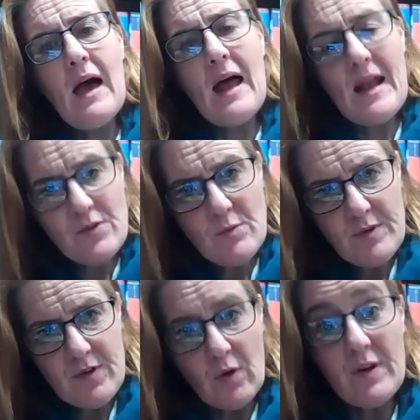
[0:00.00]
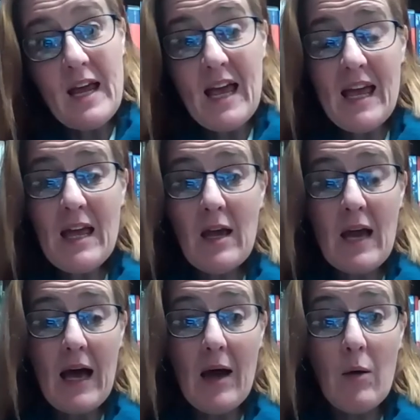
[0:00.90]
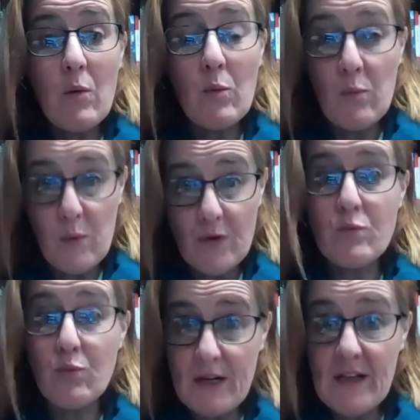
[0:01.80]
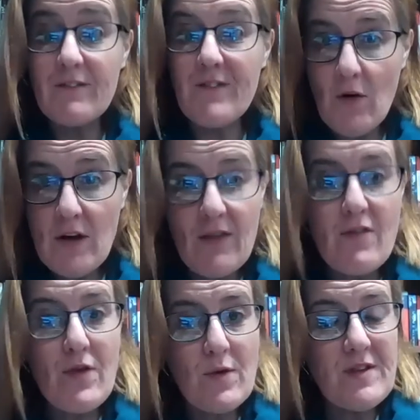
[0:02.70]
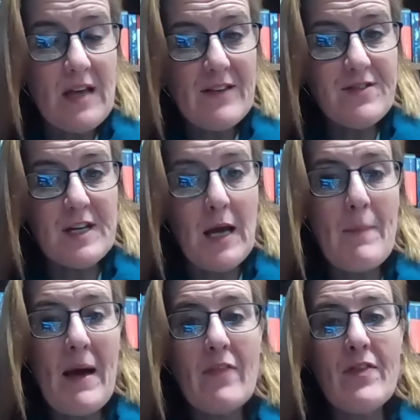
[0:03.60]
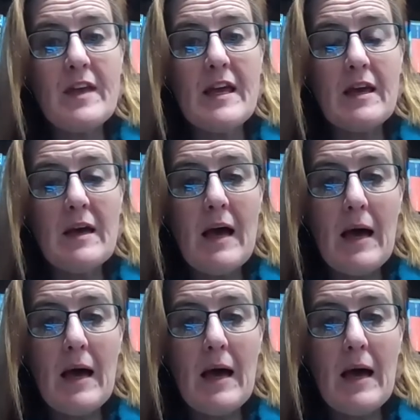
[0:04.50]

And as a result, he was really very enthusiastic about the